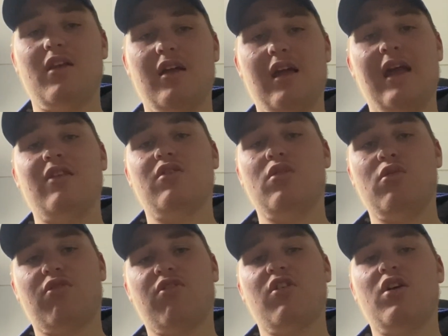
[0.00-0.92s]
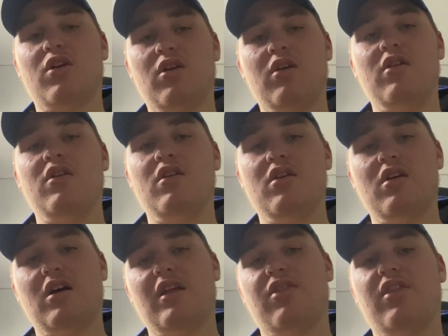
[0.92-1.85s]
And also,
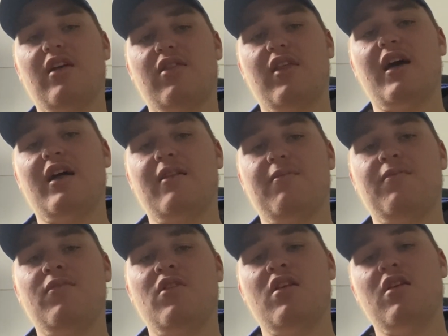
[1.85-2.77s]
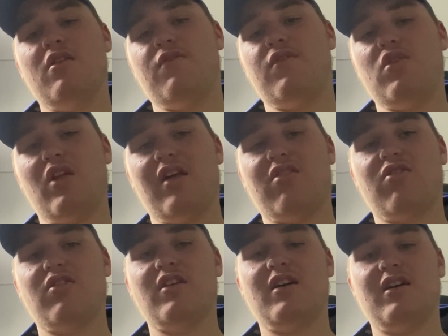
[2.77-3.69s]
I think that for
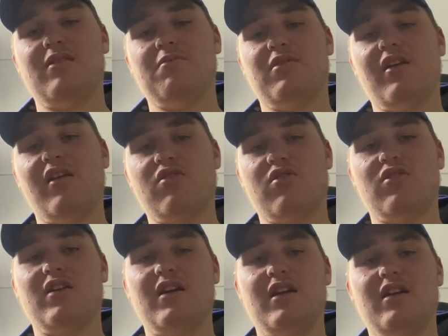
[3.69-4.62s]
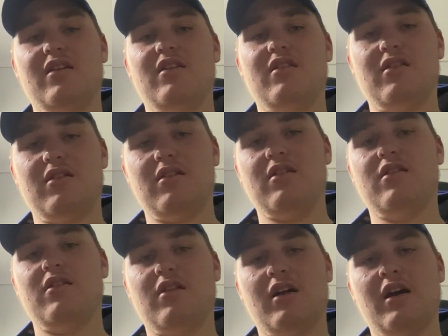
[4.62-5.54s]
Leicester, potentially
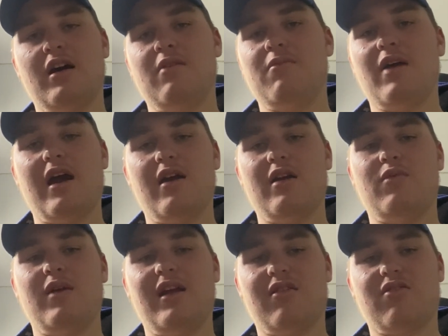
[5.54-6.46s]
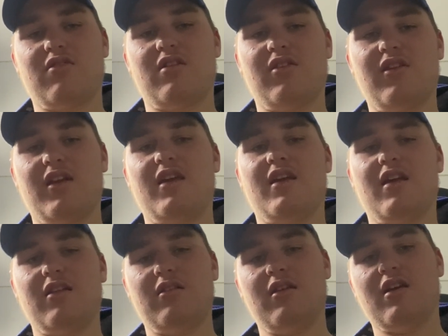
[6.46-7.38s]
Harry Winks, because I think he
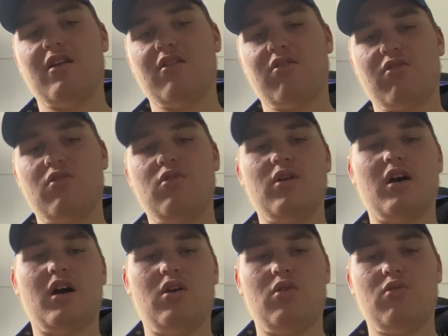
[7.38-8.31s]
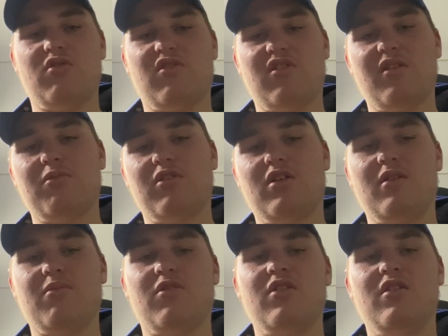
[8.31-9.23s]
can score goals
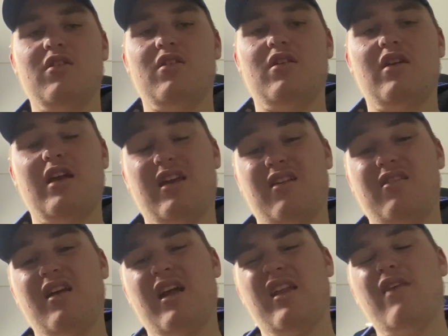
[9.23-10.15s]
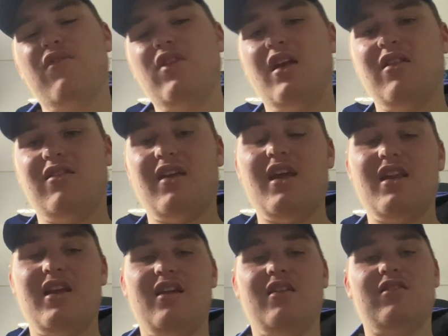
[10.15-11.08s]
sometimes. And even
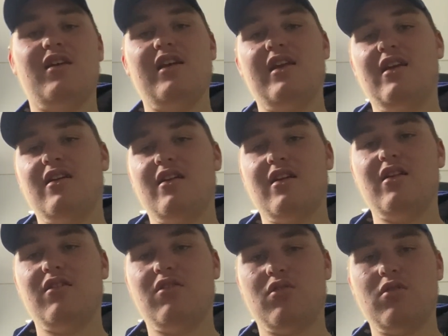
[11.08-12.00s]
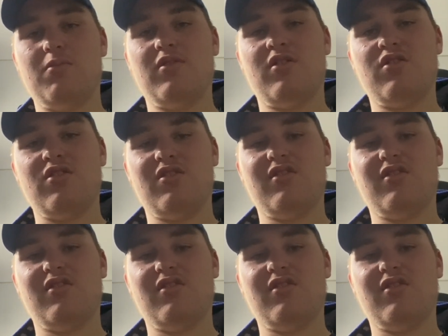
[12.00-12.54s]
Ndidi can get into good positions.